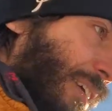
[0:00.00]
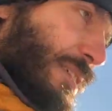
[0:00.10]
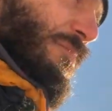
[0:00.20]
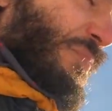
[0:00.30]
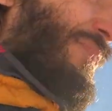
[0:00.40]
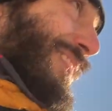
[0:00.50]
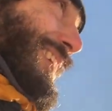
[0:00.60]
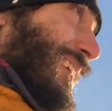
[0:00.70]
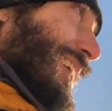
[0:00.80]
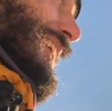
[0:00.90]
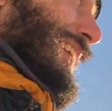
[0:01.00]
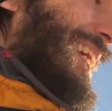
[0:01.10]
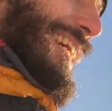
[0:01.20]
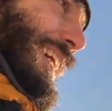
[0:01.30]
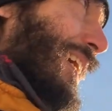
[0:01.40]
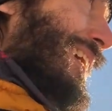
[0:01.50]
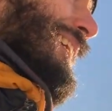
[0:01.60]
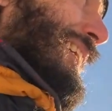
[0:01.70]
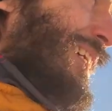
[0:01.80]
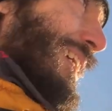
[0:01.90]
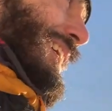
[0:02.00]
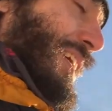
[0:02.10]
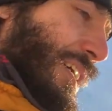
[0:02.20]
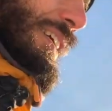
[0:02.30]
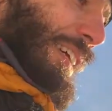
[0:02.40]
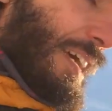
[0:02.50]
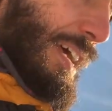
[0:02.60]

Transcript: (silence)